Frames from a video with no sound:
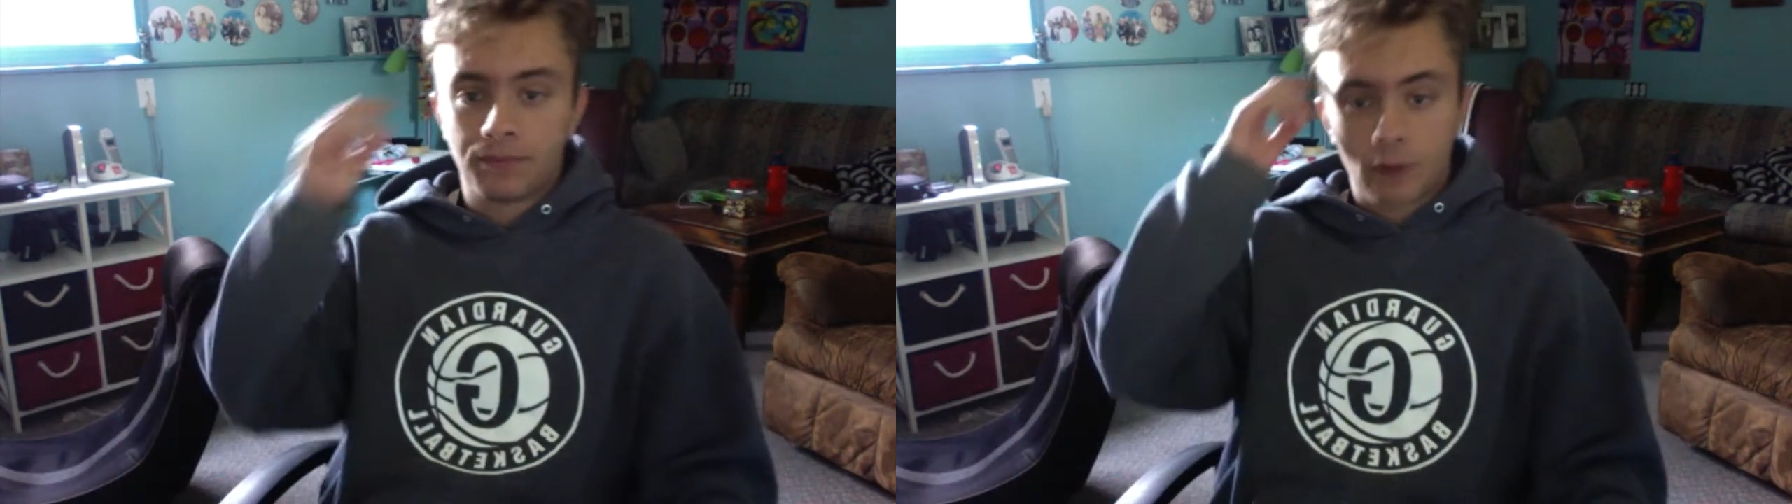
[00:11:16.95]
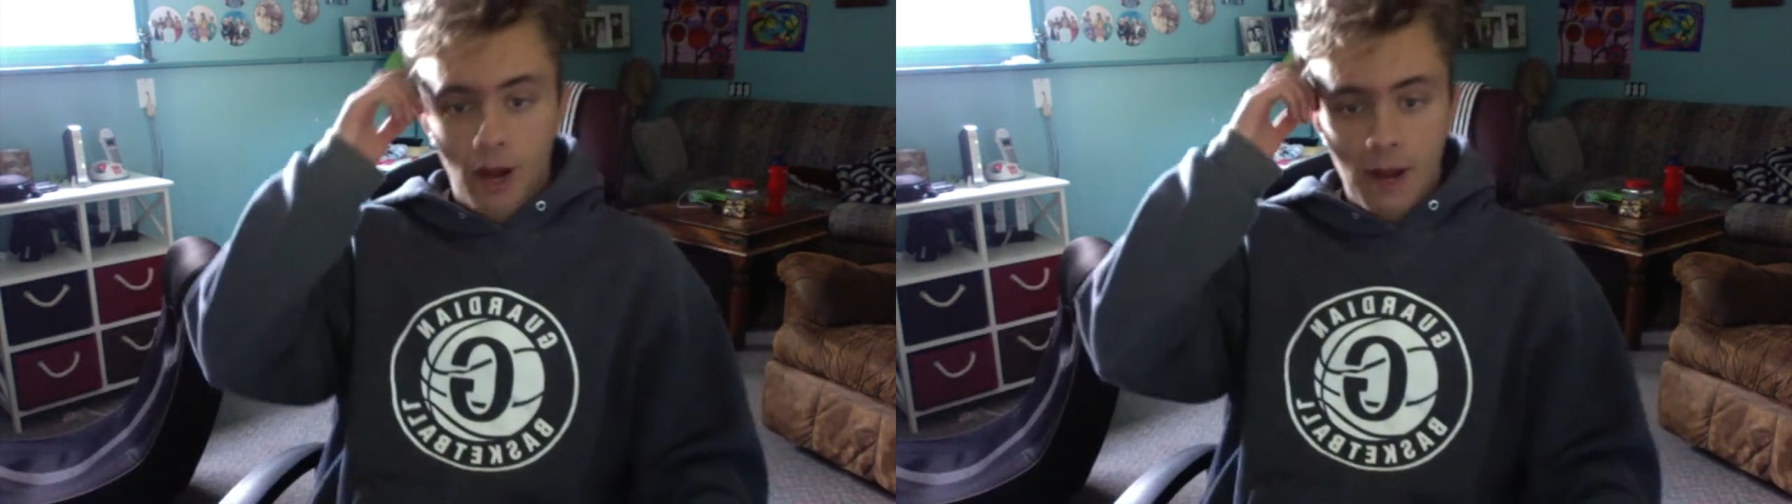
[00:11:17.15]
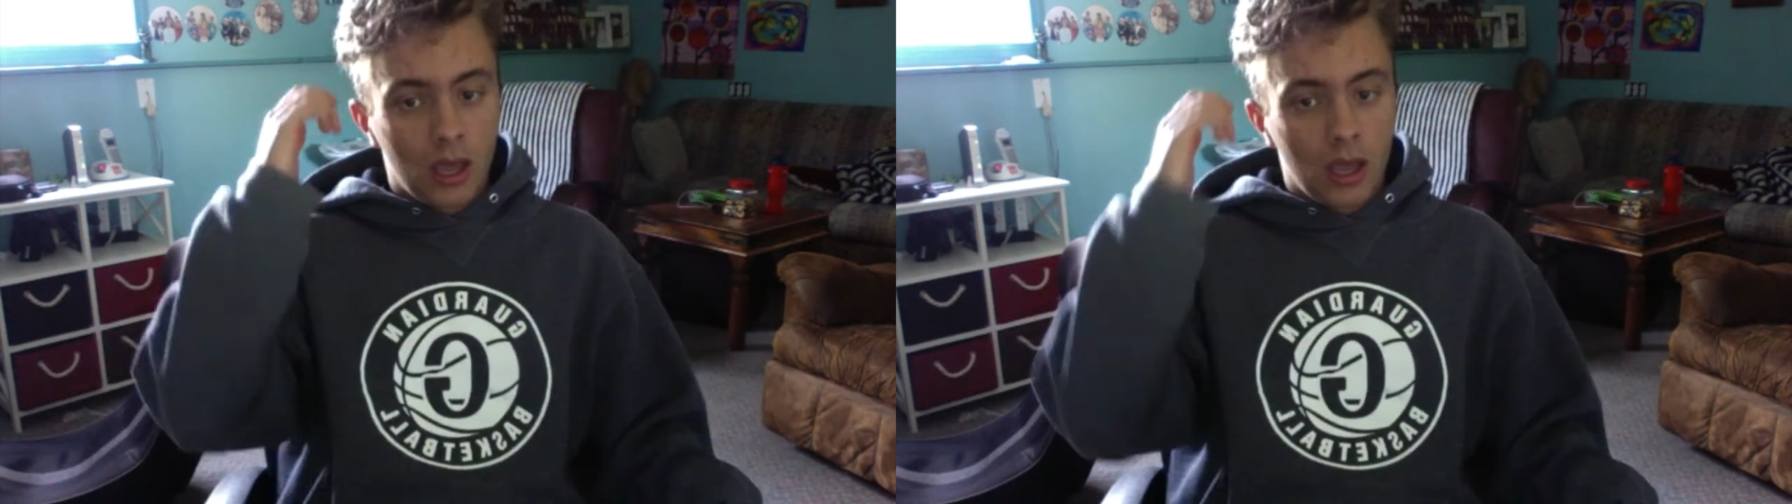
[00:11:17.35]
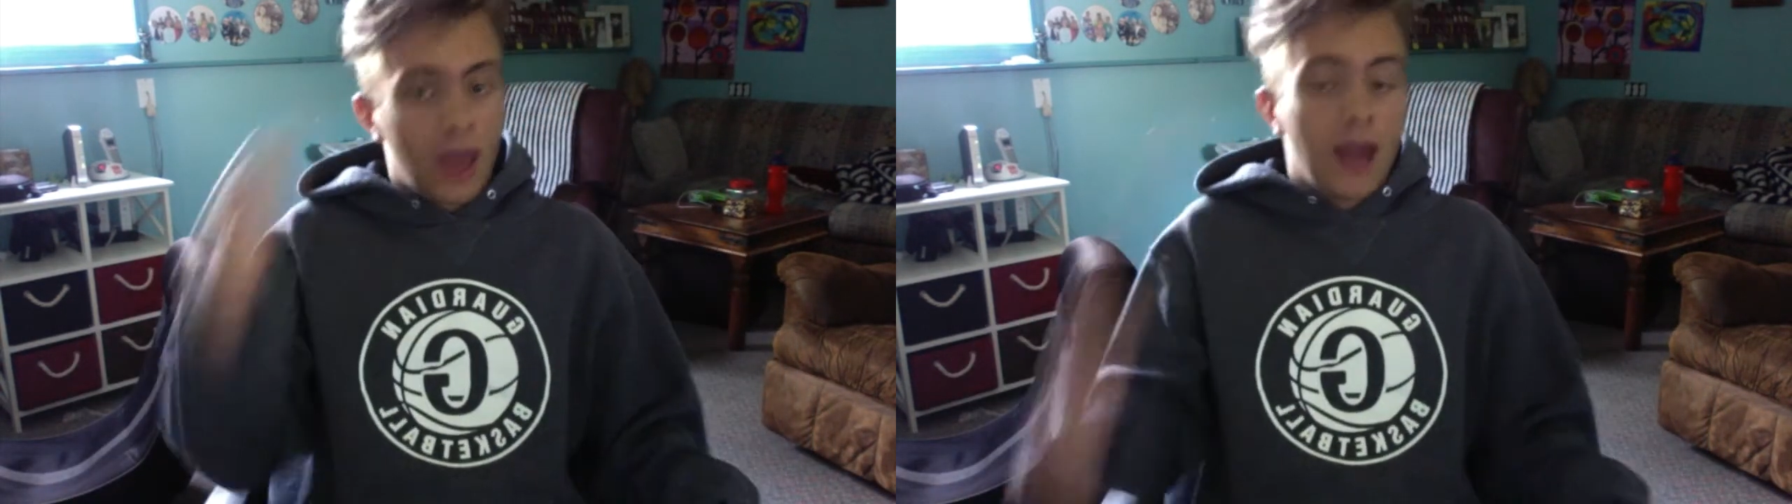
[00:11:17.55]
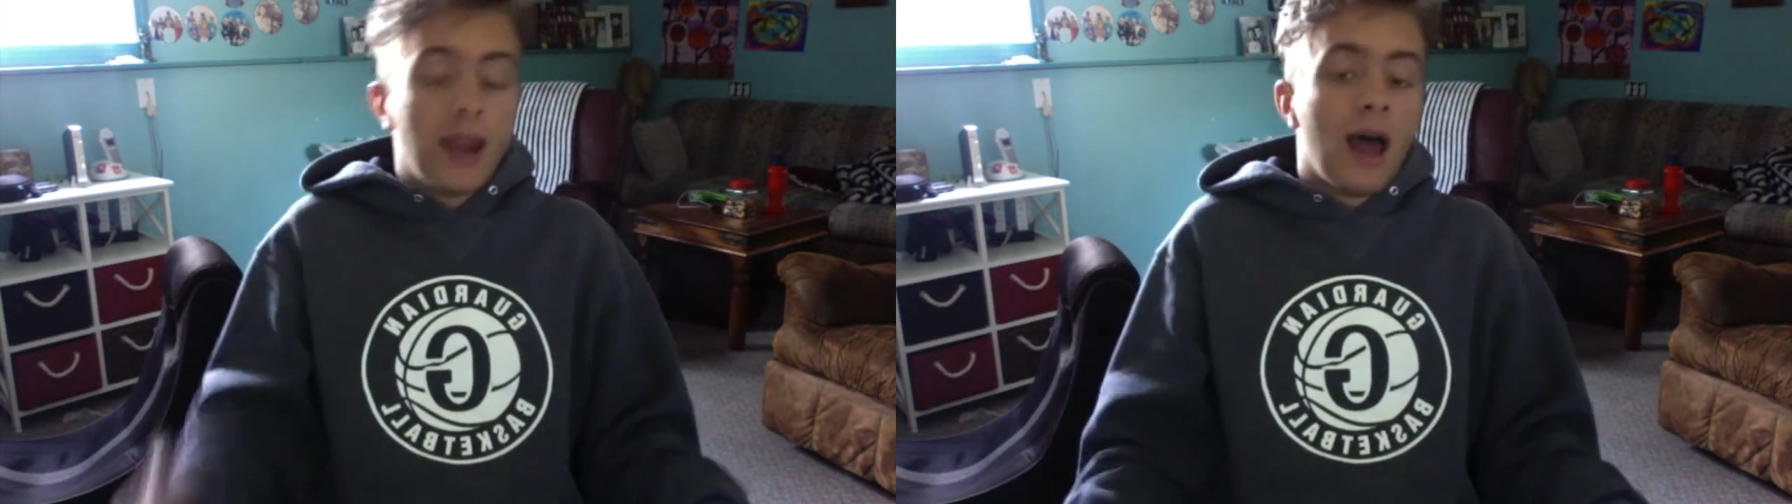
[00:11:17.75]
All right?
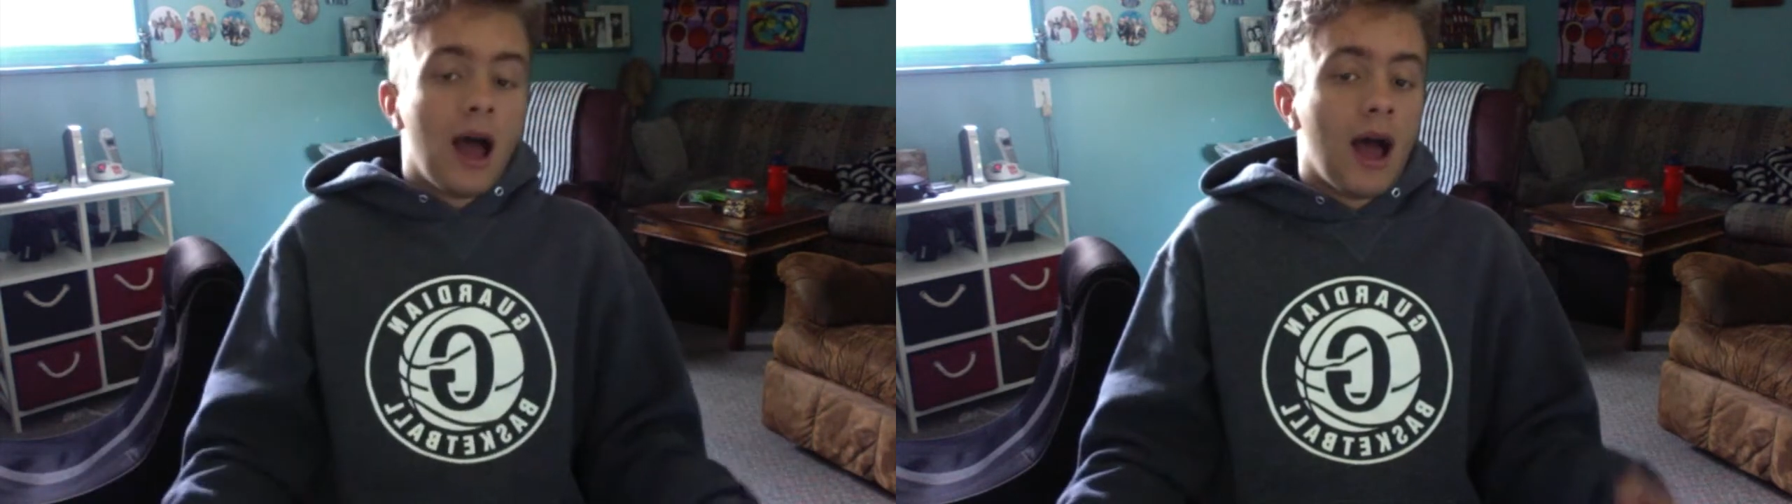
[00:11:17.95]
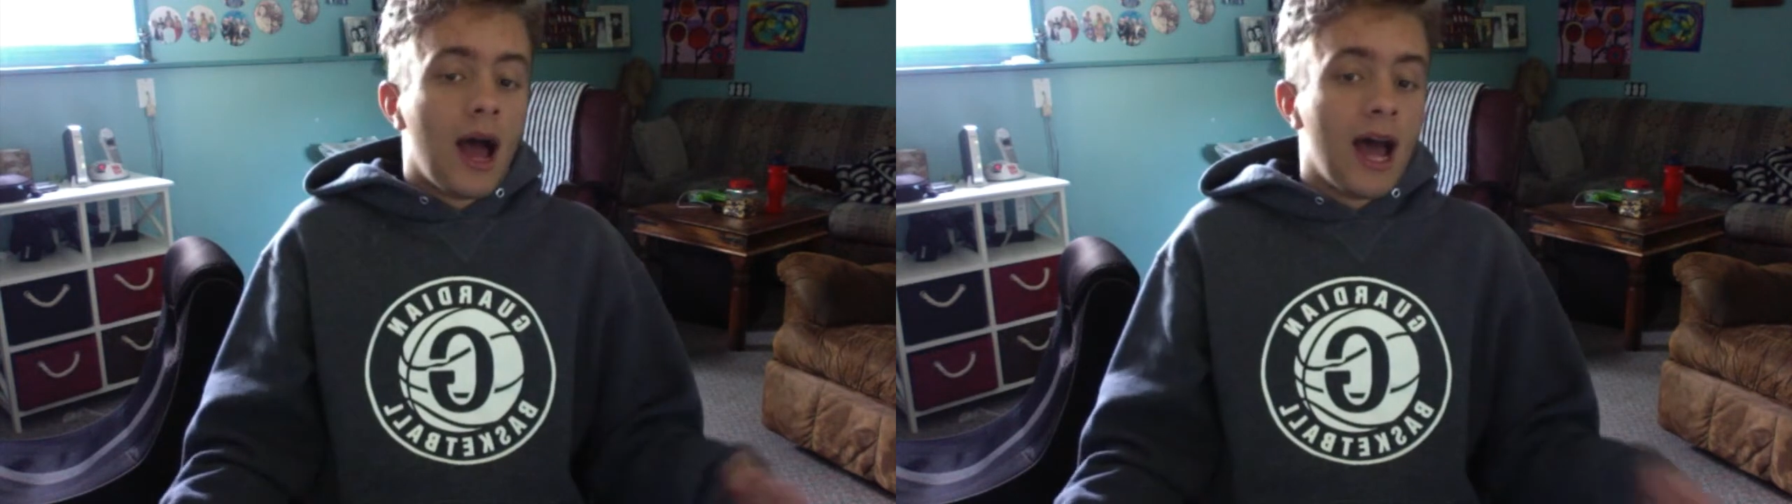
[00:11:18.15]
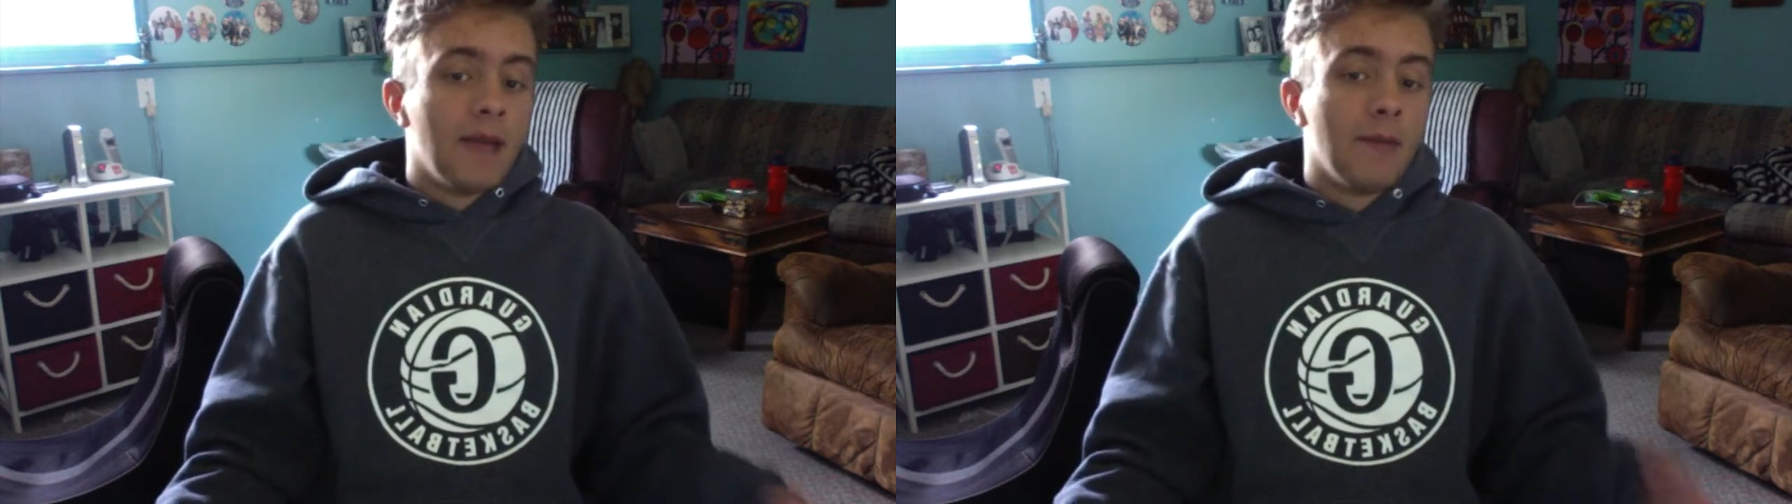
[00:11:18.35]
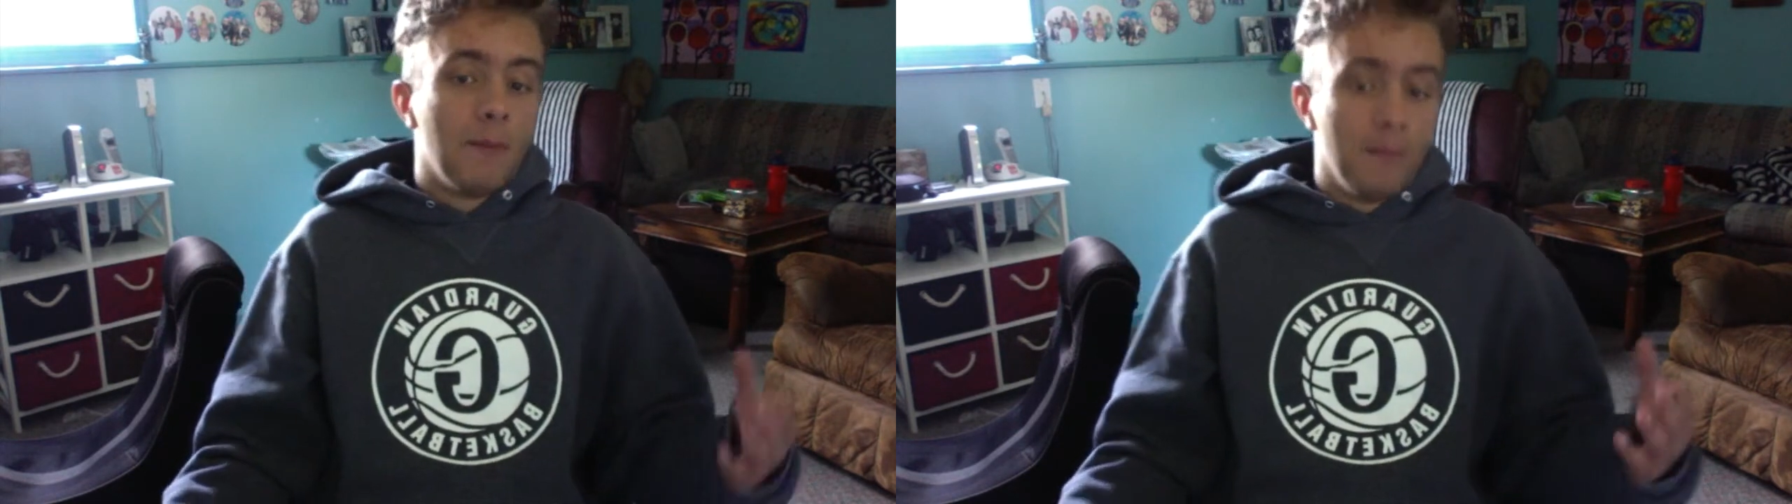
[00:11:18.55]
And I